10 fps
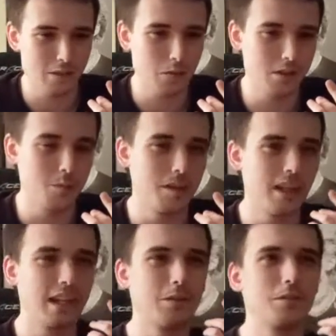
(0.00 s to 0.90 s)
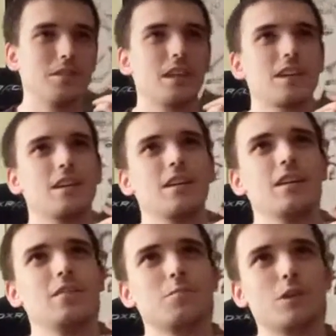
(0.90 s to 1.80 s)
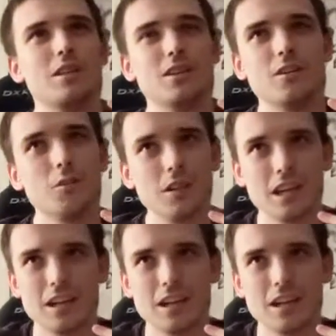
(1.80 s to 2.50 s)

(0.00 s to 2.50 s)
towards the beginning was like pretty dull,